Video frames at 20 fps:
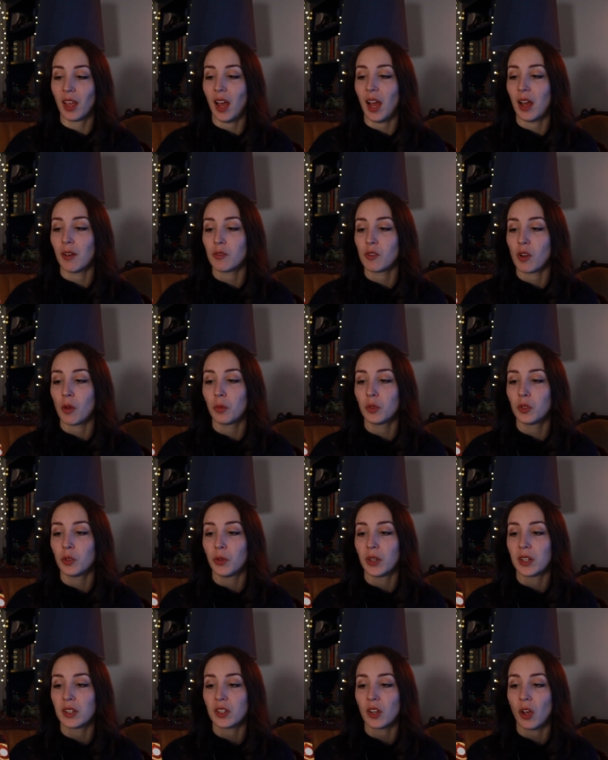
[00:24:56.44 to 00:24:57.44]
I have trouble
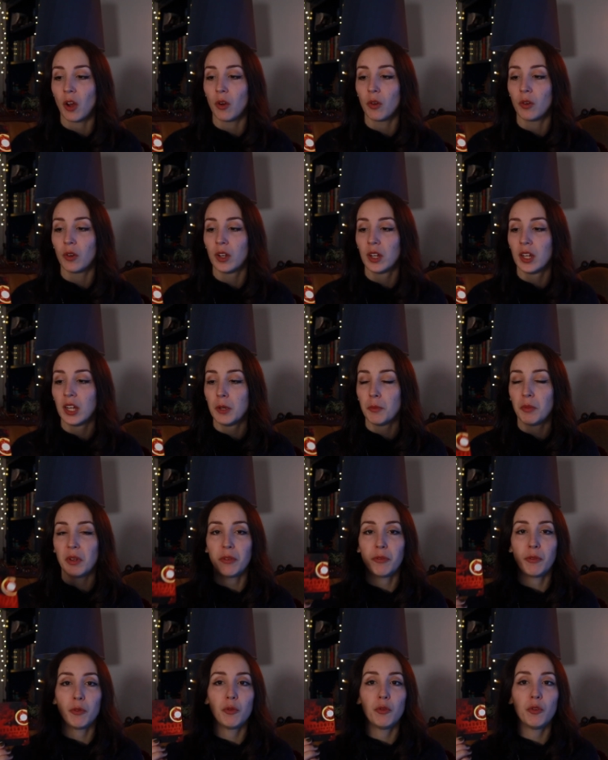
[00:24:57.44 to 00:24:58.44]
doing so. But
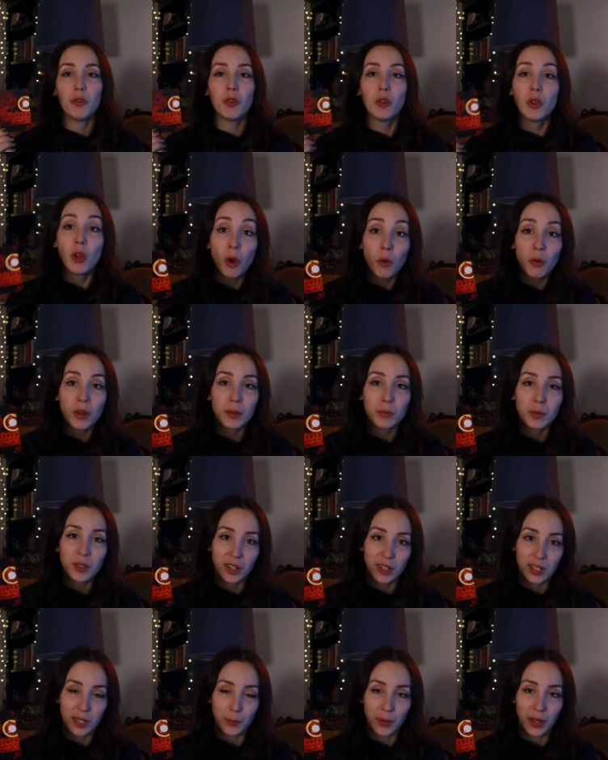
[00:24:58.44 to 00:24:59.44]
if you know what I'm
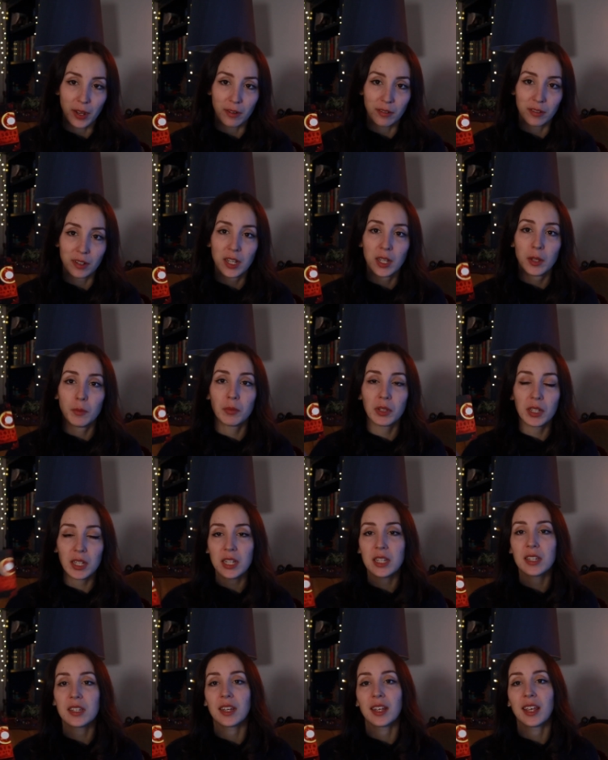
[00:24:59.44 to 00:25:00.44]
talking about,
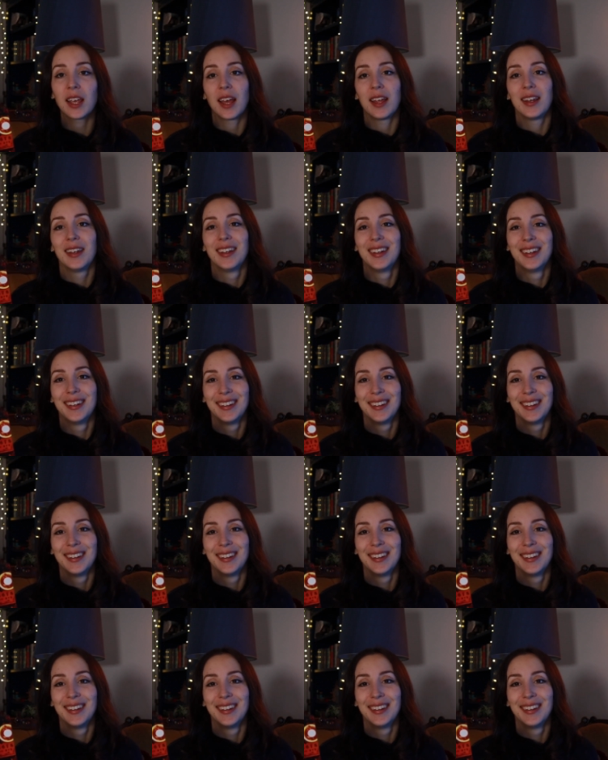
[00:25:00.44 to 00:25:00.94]
please again,